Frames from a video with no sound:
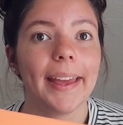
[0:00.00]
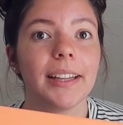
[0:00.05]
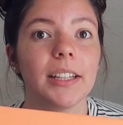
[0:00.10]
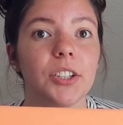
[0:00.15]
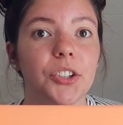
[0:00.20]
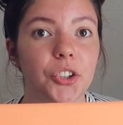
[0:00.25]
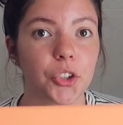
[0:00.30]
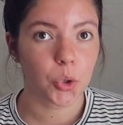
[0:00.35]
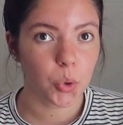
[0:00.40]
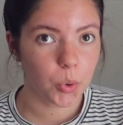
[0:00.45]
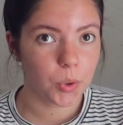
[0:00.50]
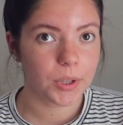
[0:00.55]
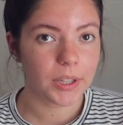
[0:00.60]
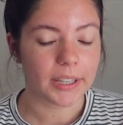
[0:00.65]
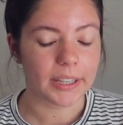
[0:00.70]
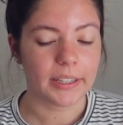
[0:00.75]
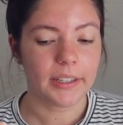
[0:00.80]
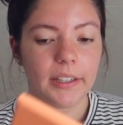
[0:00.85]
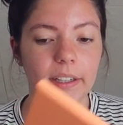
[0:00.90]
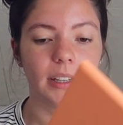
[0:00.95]

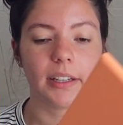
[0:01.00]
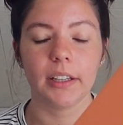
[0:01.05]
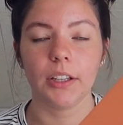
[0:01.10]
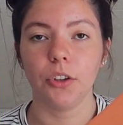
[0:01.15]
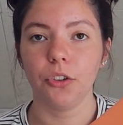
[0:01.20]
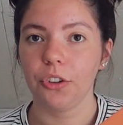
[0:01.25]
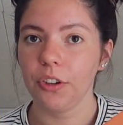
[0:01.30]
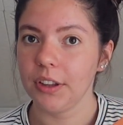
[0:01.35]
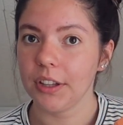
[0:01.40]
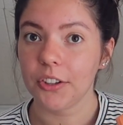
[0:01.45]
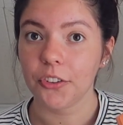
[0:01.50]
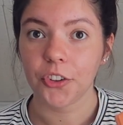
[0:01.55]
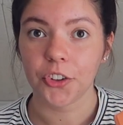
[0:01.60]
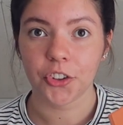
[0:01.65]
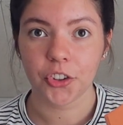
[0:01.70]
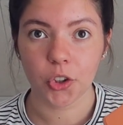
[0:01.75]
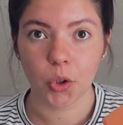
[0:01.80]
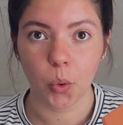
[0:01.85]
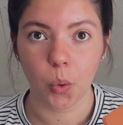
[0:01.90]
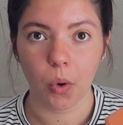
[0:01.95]
schooling, using this for
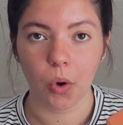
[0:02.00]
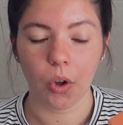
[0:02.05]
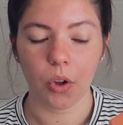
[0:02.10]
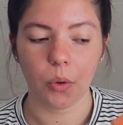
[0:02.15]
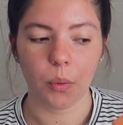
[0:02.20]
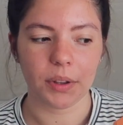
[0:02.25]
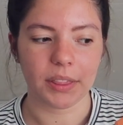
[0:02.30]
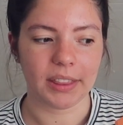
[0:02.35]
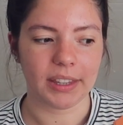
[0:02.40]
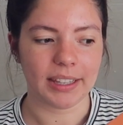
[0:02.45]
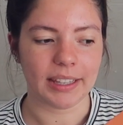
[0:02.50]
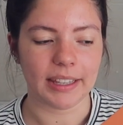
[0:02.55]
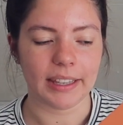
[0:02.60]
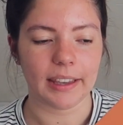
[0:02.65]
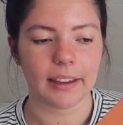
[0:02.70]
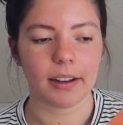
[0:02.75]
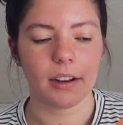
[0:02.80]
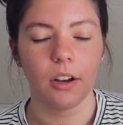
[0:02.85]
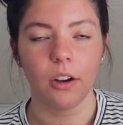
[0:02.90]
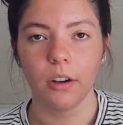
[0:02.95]
school with
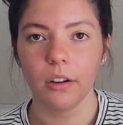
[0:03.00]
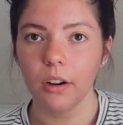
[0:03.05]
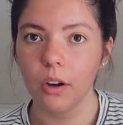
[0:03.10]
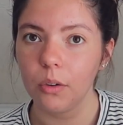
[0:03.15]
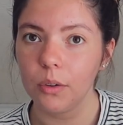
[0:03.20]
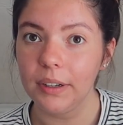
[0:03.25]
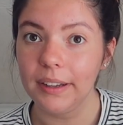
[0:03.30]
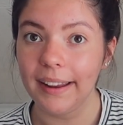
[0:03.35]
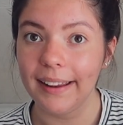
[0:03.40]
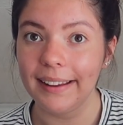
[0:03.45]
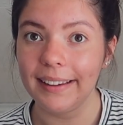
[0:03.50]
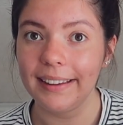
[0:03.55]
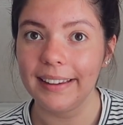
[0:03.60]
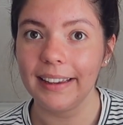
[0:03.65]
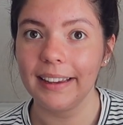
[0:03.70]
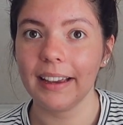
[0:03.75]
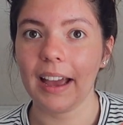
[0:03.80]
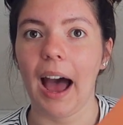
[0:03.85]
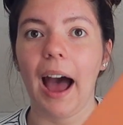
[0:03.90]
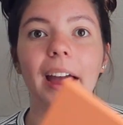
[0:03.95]
the note
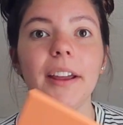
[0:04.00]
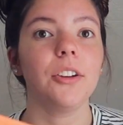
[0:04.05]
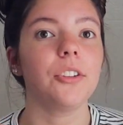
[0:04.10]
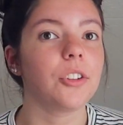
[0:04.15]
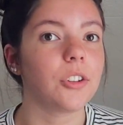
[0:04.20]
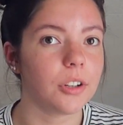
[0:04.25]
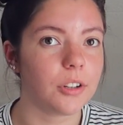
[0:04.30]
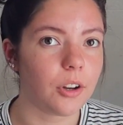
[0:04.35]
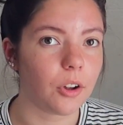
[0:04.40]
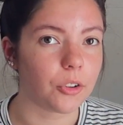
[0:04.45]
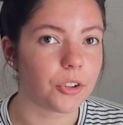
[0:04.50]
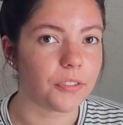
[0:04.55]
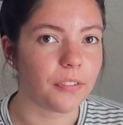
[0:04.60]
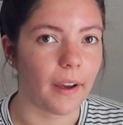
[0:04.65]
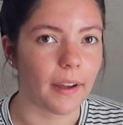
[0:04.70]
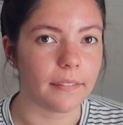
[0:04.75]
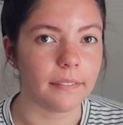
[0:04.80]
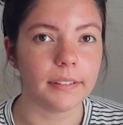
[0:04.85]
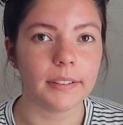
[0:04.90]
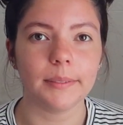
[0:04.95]
taking. I use GoodNotes
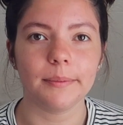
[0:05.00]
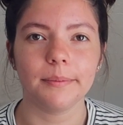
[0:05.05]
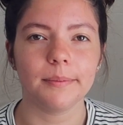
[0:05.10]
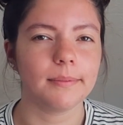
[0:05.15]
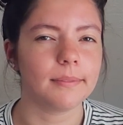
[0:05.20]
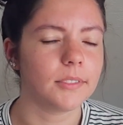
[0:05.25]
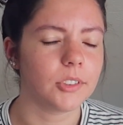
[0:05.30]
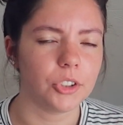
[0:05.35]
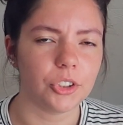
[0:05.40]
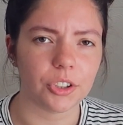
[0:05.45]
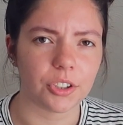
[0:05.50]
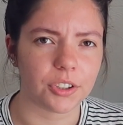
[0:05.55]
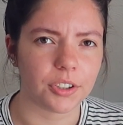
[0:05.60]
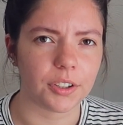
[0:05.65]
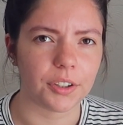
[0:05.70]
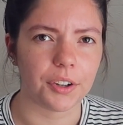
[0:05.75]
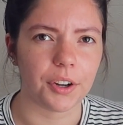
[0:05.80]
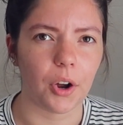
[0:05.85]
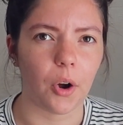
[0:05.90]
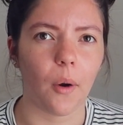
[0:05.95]
5, just so
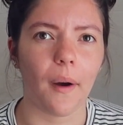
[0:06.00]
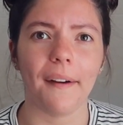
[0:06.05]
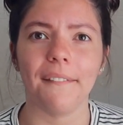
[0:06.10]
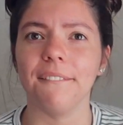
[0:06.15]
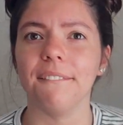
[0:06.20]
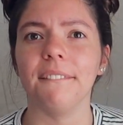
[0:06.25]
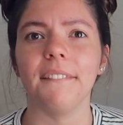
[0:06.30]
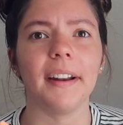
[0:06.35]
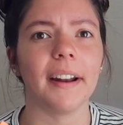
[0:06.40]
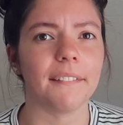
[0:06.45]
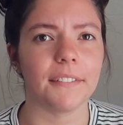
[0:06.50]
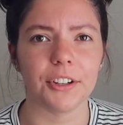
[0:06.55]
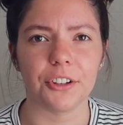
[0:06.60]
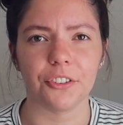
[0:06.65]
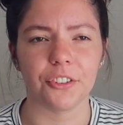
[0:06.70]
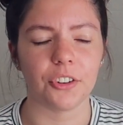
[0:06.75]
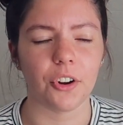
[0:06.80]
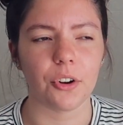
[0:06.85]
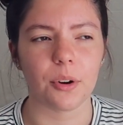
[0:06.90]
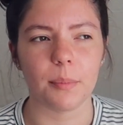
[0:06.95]
you know. I've never
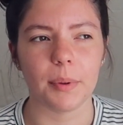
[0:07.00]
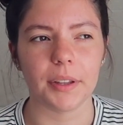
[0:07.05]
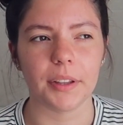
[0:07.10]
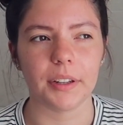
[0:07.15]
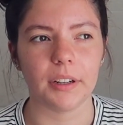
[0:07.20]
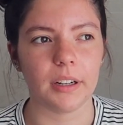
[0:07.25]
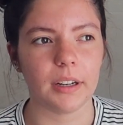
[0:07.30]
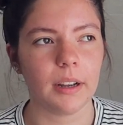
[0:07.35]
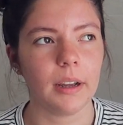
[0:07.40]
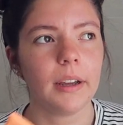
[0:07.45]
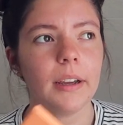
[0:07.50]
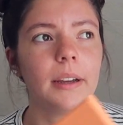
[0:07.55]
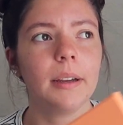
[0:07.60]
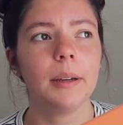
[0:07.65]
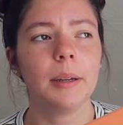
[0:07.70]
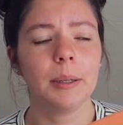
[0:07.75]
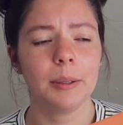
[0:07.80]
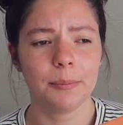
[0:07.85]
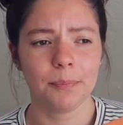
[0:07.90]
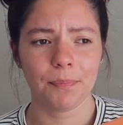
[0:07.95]
used Notability.
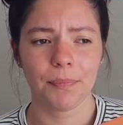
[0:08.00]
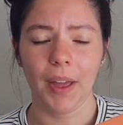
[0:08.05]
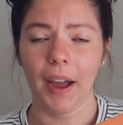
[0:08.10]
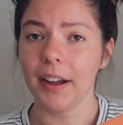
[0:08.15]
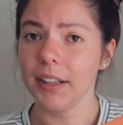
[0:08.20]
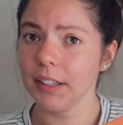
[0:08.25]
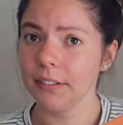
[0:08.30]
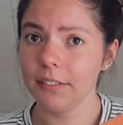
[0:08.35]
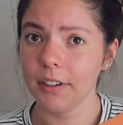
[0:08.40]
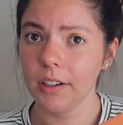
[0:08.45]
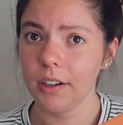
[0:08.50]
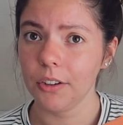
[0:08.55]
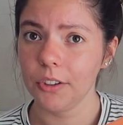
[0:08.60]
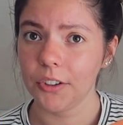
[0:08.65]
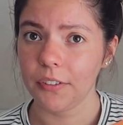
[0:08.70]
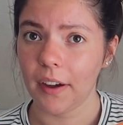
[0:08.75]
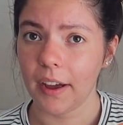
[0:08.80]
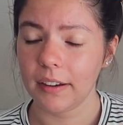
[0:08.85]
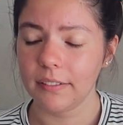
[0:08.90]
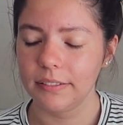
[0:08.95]
I love GoodNotes
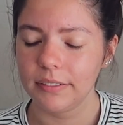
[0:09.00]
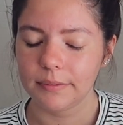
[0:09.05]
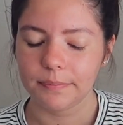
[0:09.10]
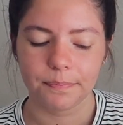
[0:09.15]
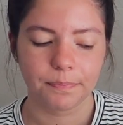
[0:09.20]
5.